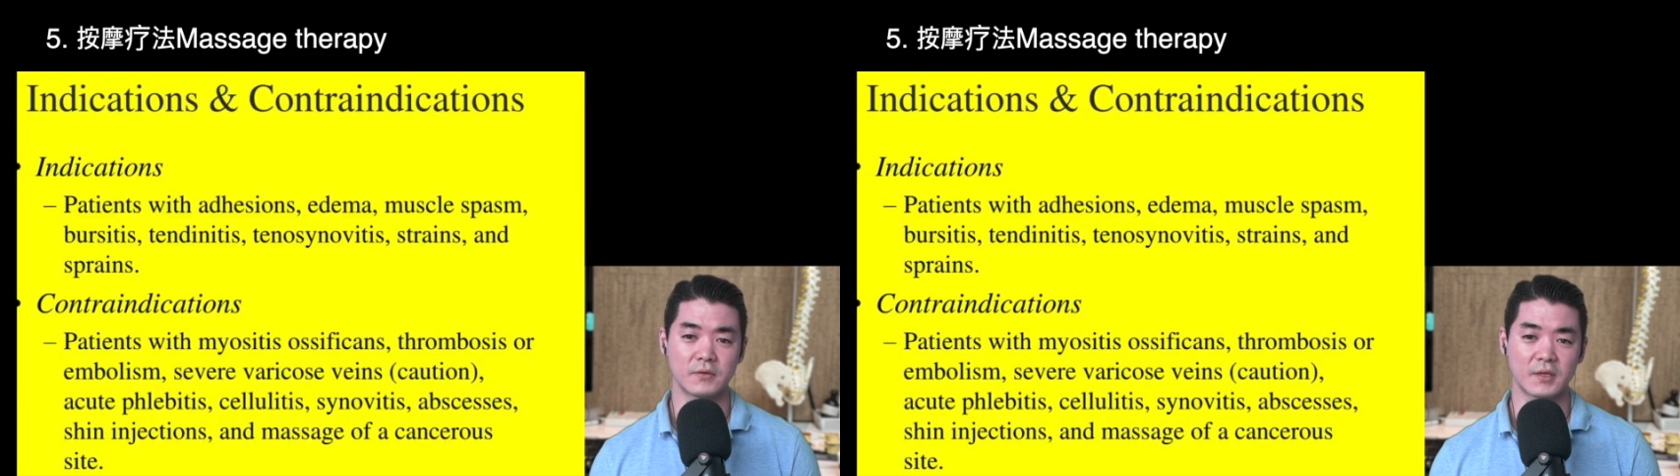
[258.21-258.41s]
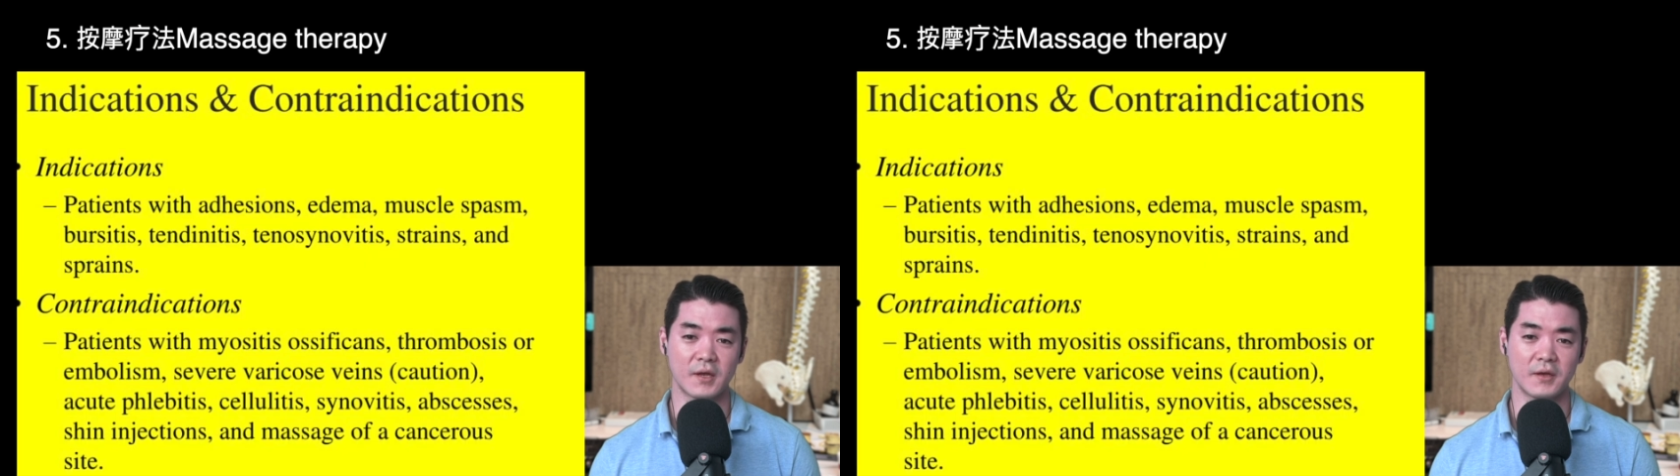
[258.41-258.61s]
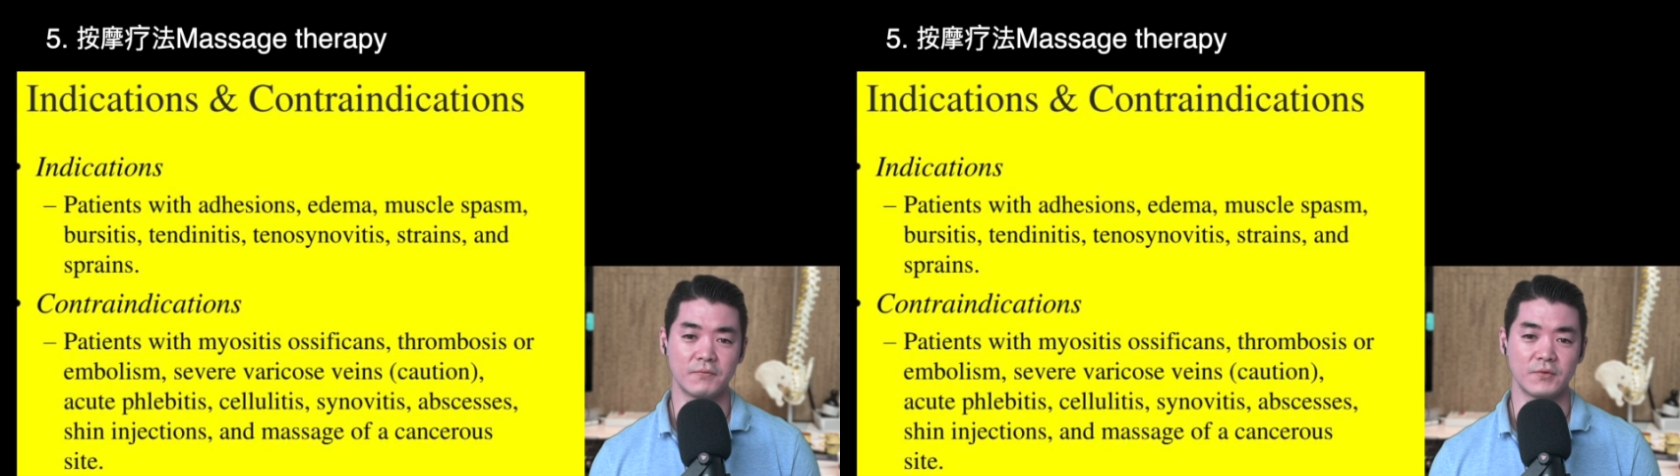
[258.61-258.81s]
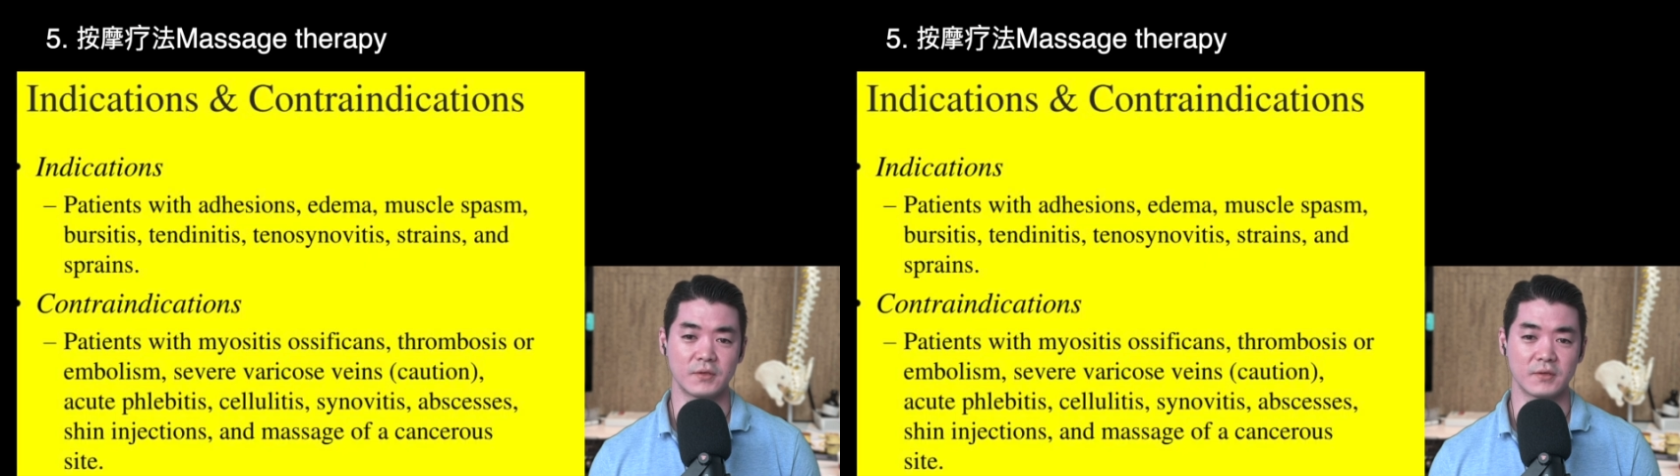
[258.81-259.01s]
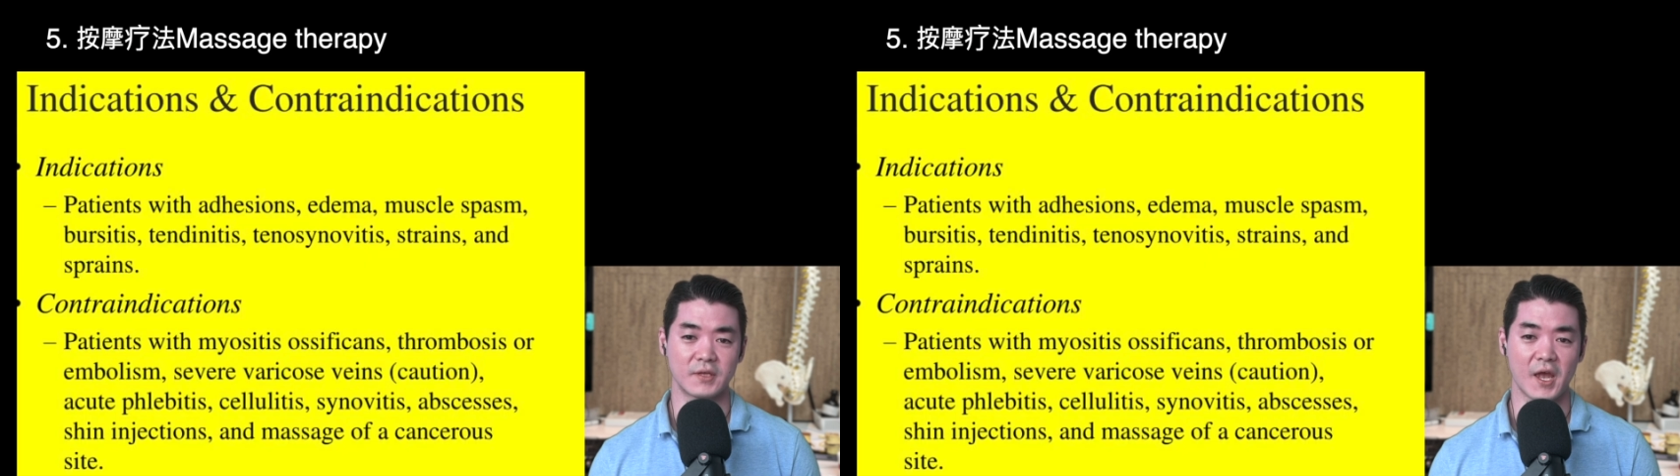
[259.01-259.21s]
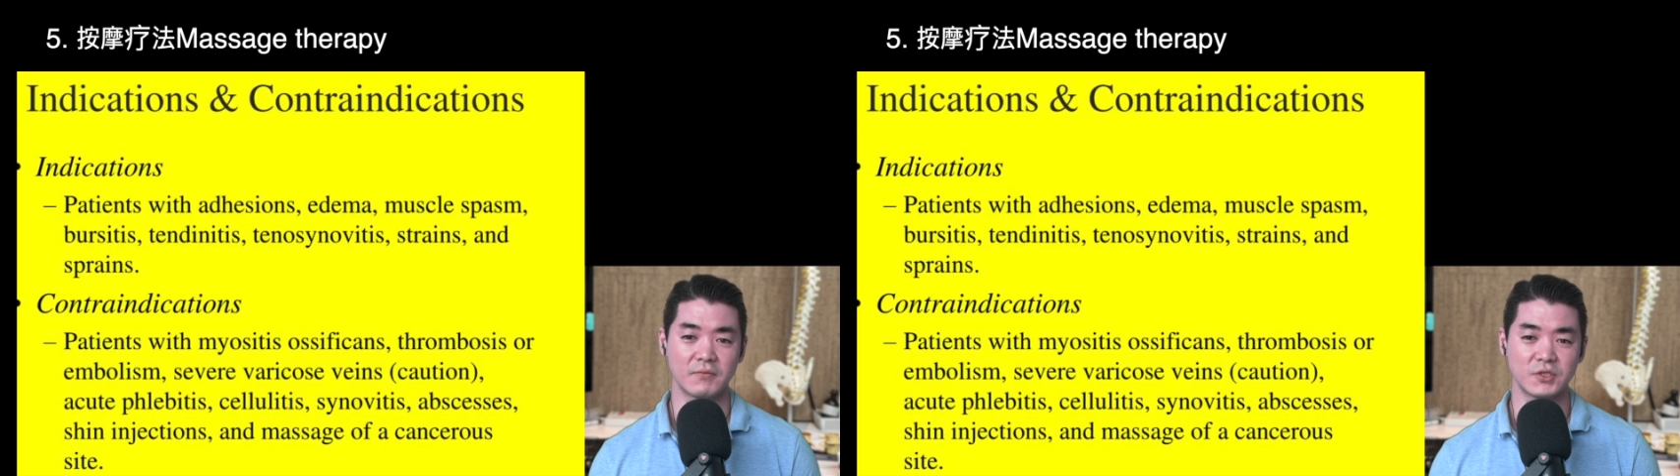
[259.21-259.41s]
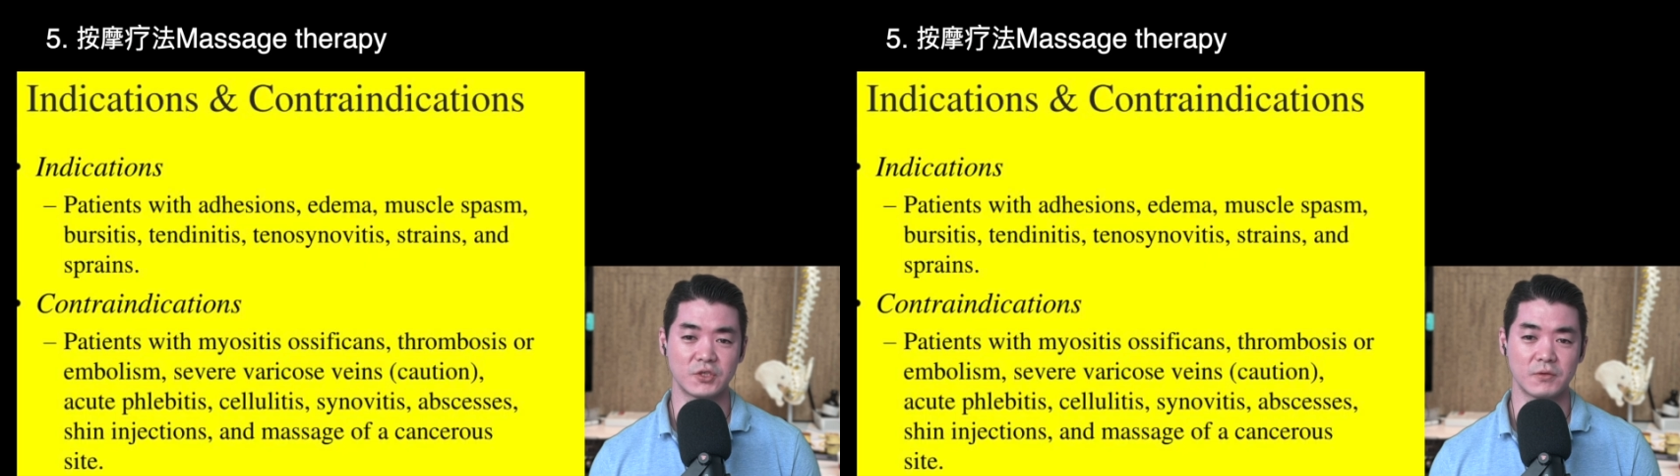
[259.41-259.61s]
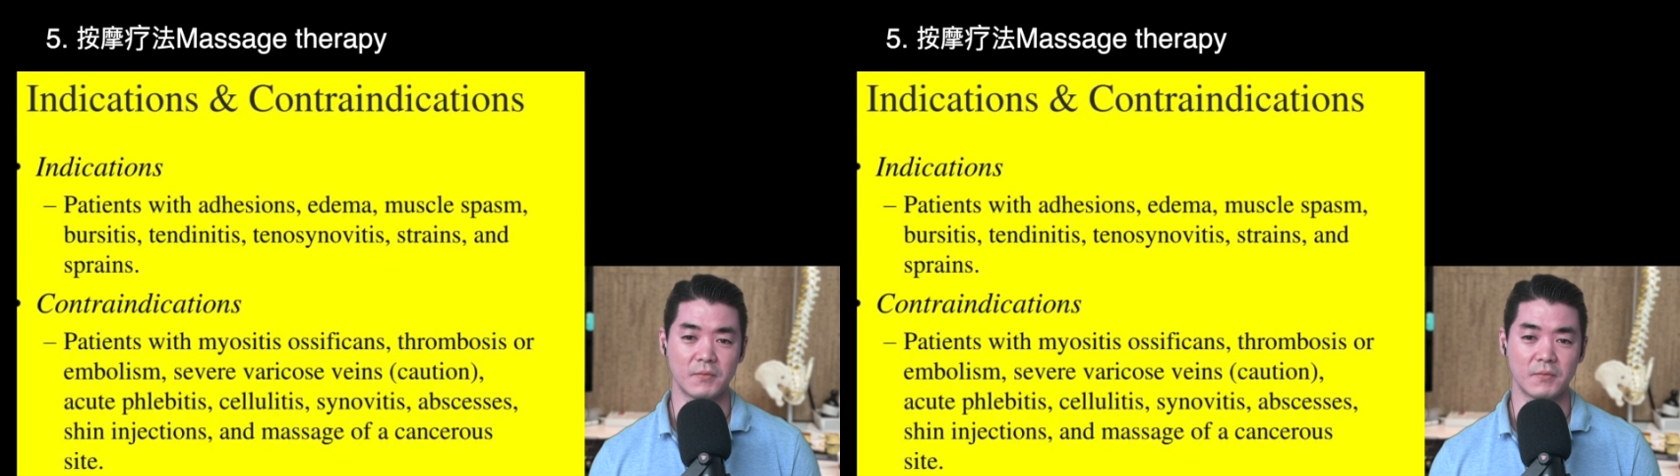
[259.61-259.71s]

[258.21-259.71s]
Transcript: time with the damaged